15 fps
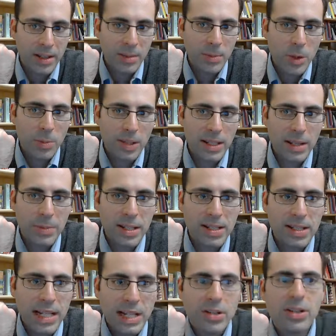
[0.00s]
I'm hoping that by
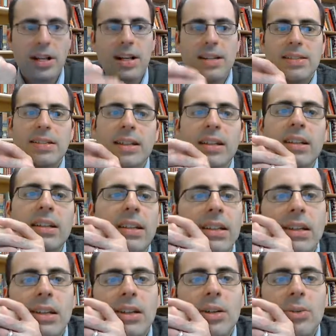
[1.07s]
standardizing
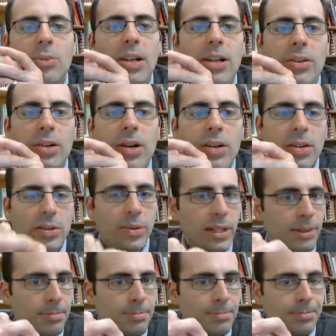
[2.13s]
what you're
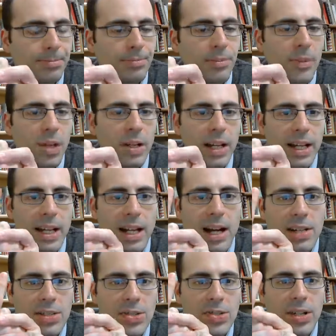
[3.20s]
arguing, I can
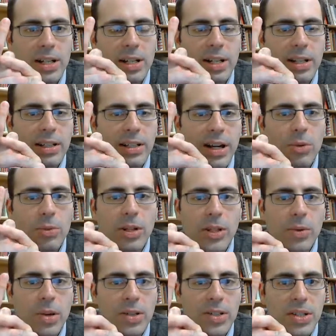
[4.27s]
concentrate on how well
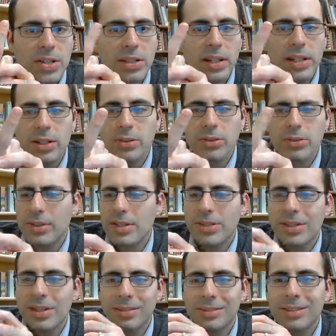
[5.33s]
you articulate your own
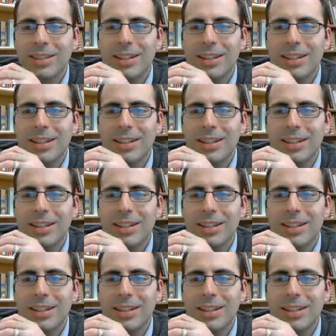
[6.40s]
reasoning